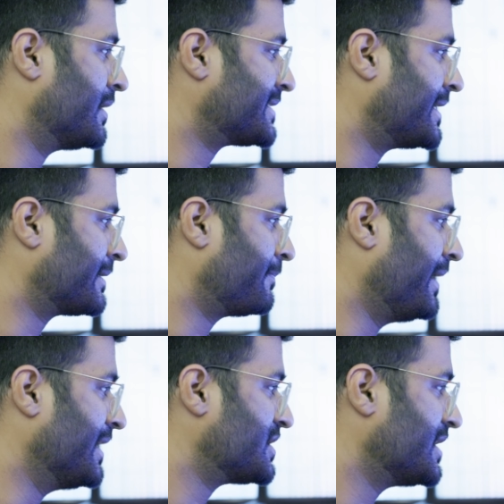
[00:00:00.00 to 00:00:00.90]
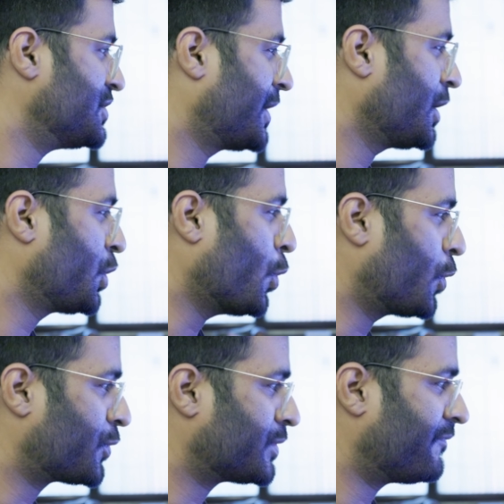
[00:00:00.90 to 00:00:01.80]
center page is you can
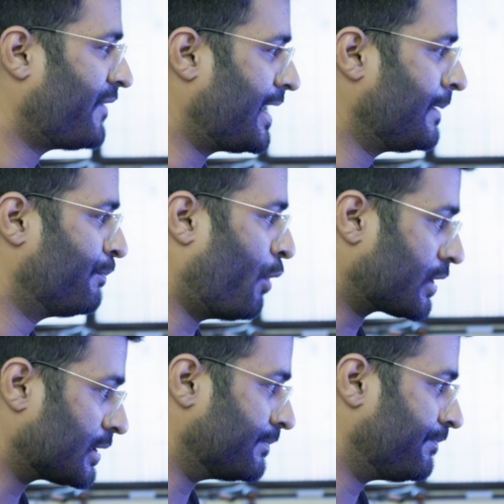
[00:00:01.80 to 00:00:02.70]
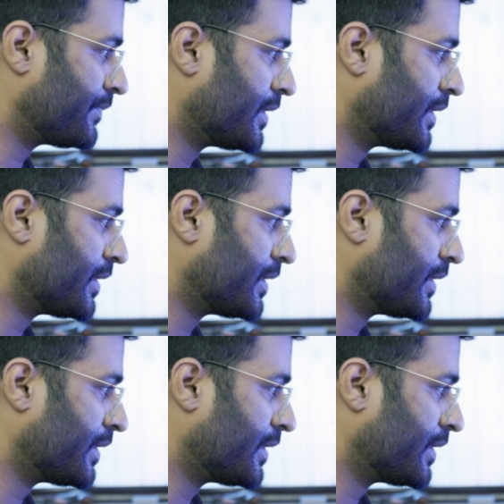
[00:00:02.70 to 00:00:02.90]
go to the very bottom